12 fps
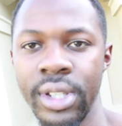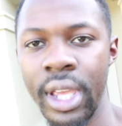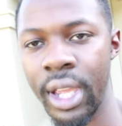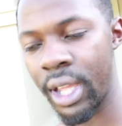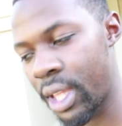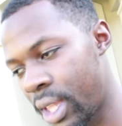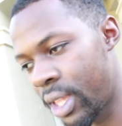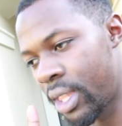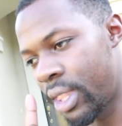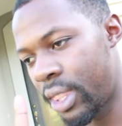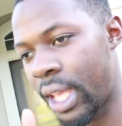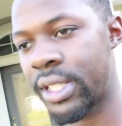sack.
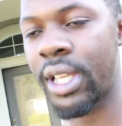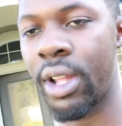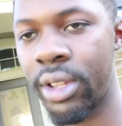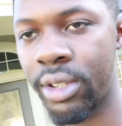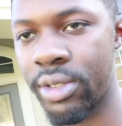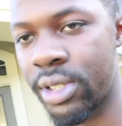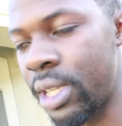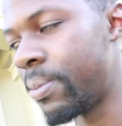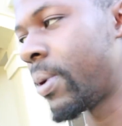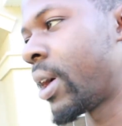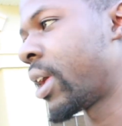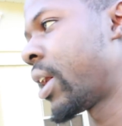That's how little
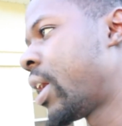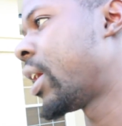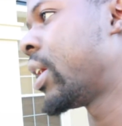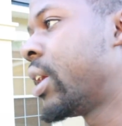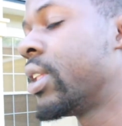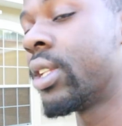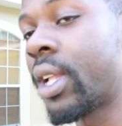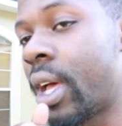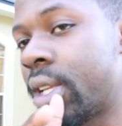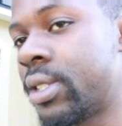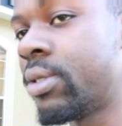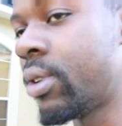sleep I got in the
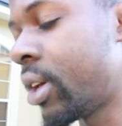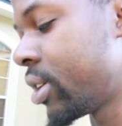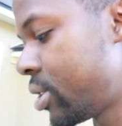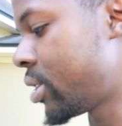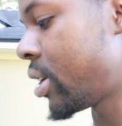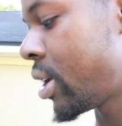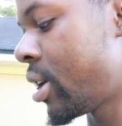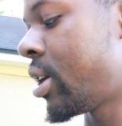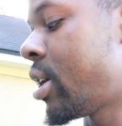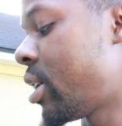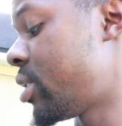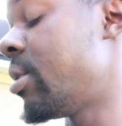last 2 days.
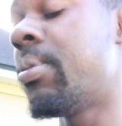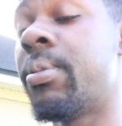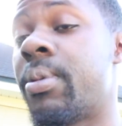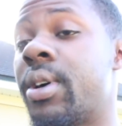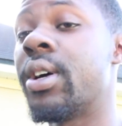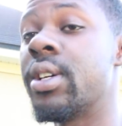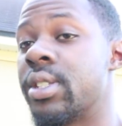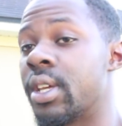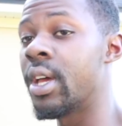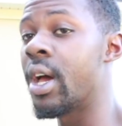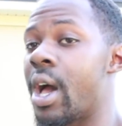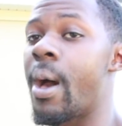Simply because
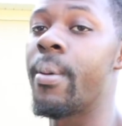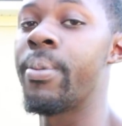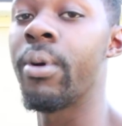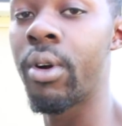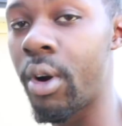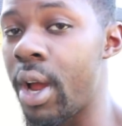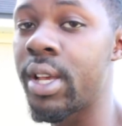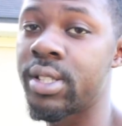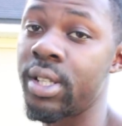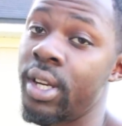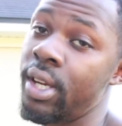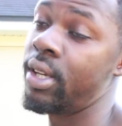I'm a
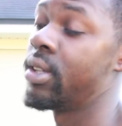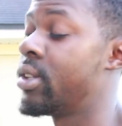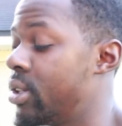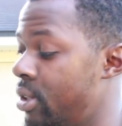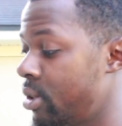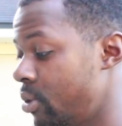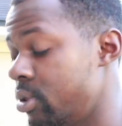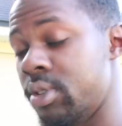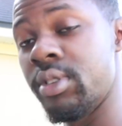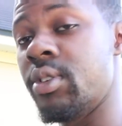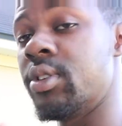procrastinator, nigga. You